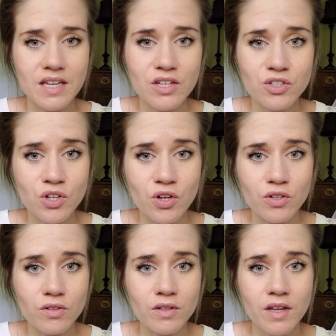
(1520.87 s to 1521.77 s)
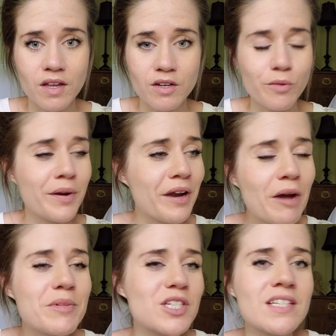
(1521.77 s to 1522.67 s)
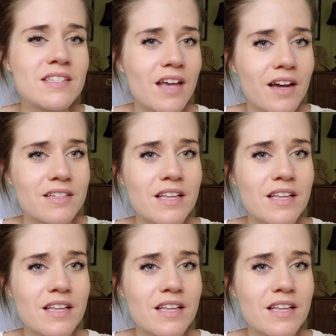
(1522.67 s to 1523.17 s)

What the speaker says: internal, no matter how much it sucks.